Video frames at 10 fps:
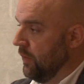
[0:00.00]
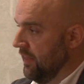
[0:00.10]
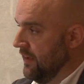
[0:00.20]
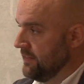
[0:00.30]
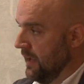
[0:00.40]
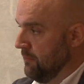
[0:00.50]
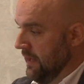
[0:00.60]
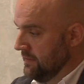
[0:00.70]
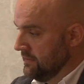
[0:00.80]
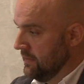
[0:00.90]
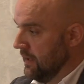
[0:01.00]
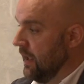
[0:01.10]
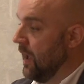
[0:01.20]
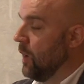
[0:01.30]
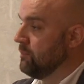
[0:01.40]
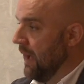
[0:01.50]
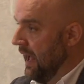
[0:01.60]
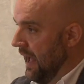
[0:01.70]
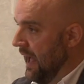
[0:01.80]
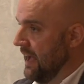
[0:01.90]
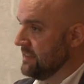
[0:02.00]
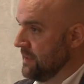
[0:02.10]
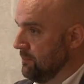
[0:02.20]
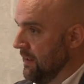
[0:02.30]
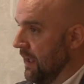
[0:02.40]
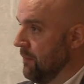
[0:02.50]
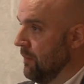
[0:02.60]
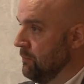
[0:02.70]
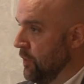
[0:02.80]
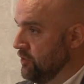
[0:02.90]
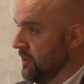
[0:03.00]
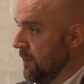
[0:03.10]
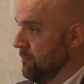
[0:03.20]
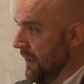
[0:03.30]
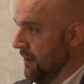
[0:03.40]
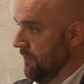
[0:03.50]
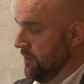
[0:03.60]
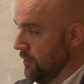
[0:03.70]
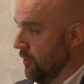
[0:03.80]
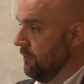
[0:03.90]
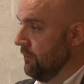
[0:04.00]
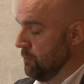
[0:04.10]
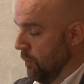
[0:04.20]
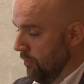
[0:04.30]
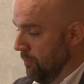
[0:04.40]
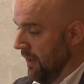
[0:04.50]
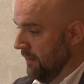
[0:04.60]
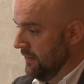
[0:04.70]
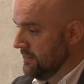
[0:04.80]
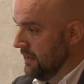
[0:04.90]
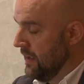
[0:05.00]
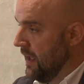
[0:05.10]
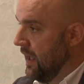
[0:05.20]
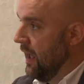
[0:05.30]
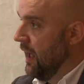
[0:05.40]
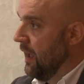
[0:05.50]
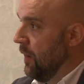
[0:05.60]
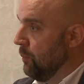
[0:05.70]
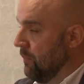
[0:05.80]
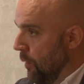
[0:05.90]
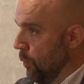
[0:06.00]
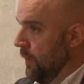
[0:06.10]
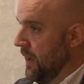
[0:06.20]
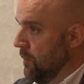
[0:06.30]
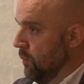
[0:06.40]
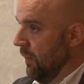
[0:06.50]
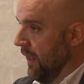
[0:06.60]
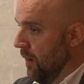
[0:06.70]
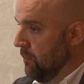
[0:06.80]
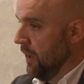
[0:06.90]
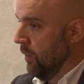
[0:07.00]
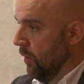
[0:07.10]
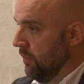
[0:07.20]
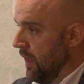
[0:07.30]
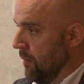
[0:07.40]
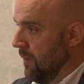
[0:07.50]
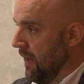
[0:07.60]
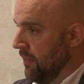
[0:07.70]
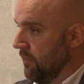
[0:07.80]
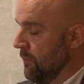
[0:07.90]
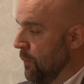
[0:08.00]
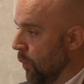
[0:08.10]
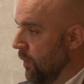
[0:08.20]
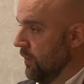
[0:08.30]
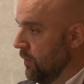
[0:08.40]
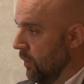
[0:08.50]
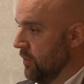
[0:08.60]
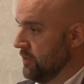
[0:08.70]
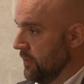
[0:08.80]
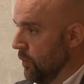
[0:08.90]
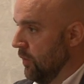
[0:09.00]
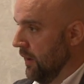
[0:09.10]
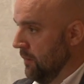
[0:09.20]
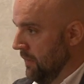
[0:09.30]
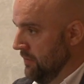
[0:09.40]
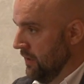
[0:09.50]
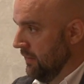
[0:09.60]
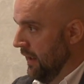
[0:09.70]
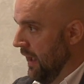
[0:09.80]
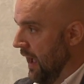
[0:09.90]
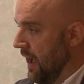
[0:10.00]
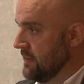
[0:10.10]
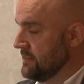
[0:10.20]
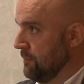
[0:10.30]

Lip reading: with SMEs, but it has to be mutually beneficial for both parties. But we will help you along that path. We won't close the door immediately, as